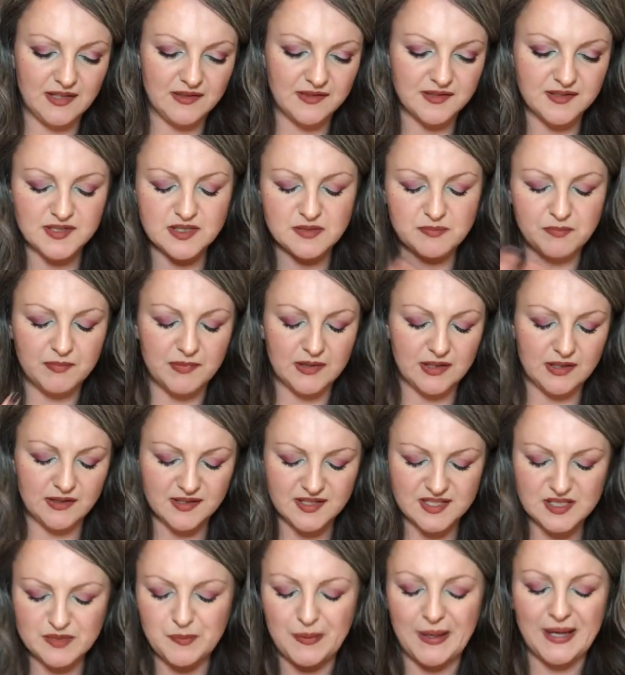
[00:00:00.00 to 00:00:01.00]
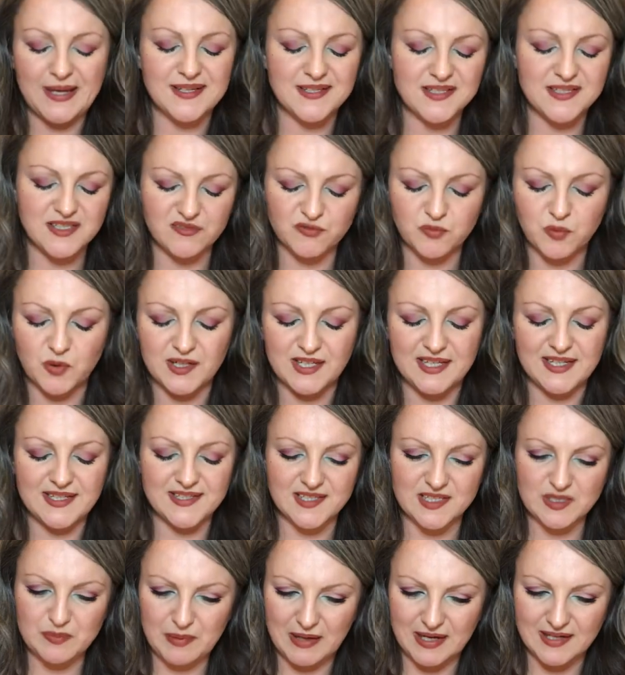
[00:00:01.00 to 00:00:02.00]
the space of what it is
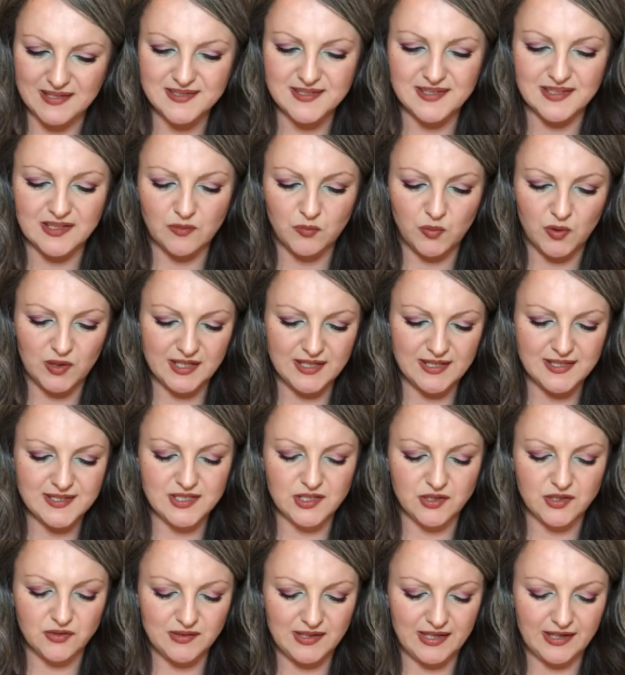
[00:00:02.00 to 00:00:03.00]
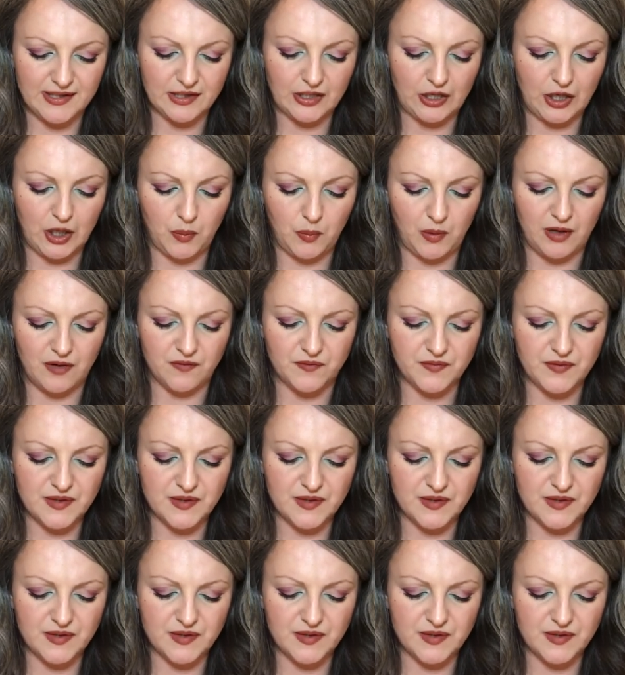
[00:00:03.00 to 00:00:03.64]
that's passing and what it is that you're letting go of.